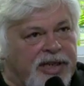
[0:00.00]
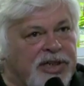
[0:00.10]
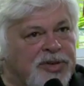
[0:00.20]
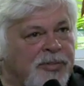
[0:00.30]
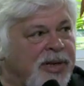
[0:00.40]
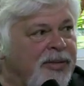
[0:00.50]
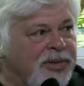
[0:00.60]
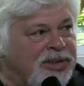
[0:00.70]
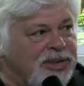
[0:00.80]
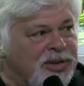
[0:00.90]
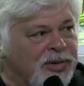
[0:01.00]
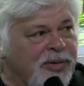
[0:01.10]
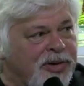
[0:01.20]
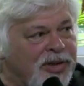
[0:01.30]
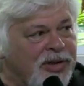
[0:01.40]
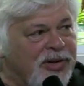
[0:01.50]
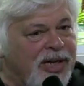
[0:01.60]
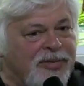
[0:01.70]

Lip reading: years we've been able to do what we do,